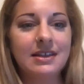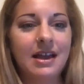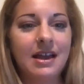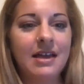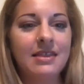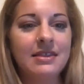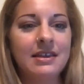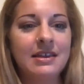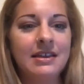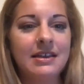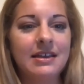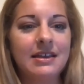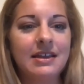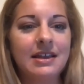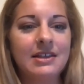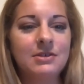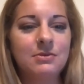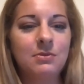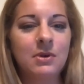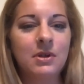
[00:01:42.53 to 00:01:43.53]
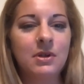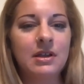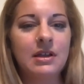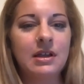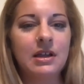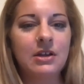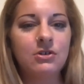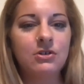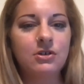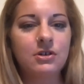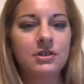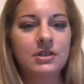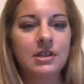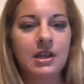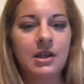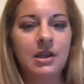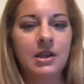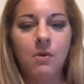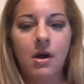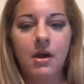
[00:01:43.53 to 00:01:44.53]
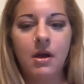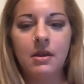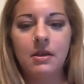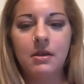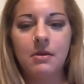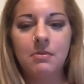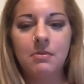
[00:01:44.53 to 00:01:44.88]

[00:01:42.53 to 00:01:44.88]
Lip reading: I think it's really interesting what